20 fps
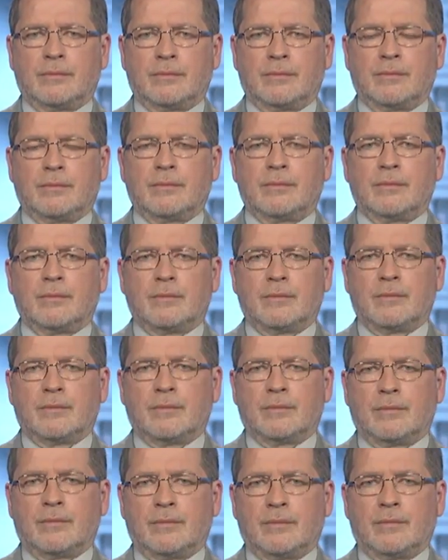
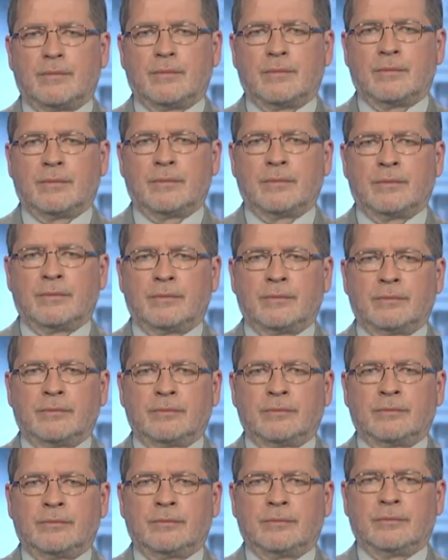
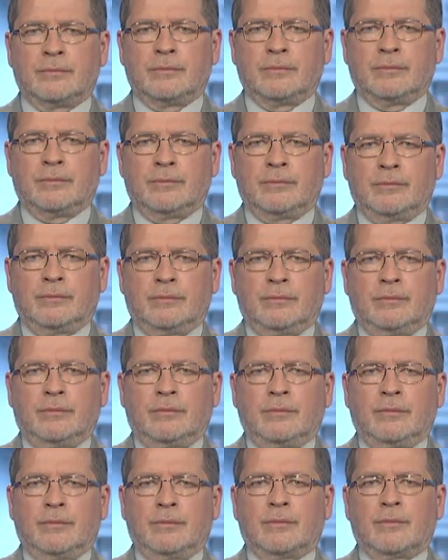
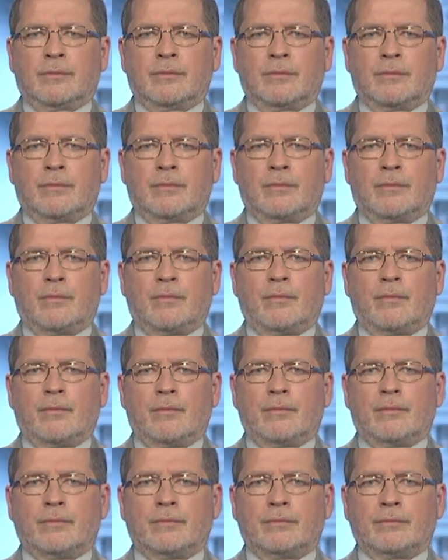
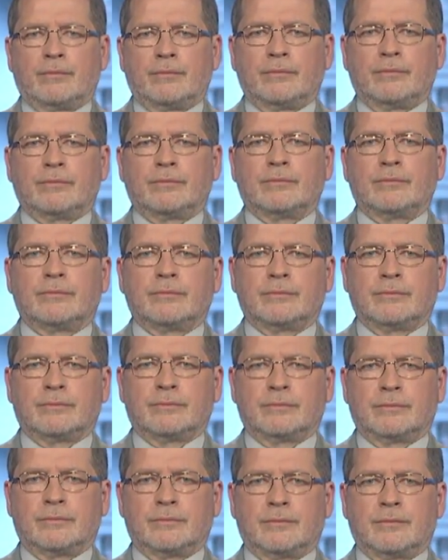
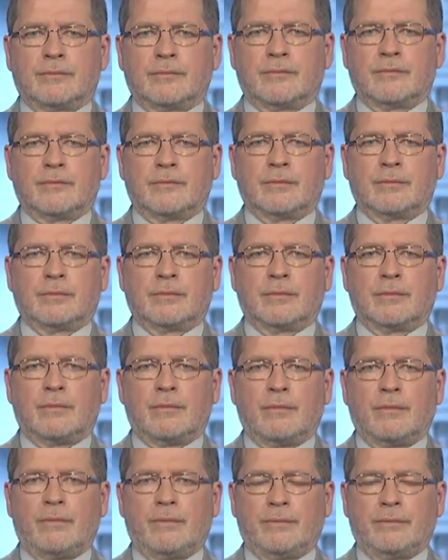
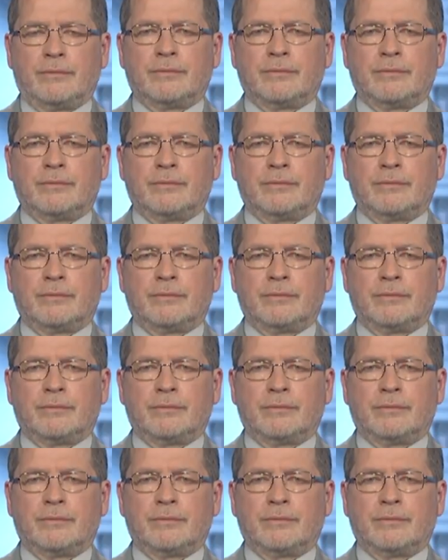(silent)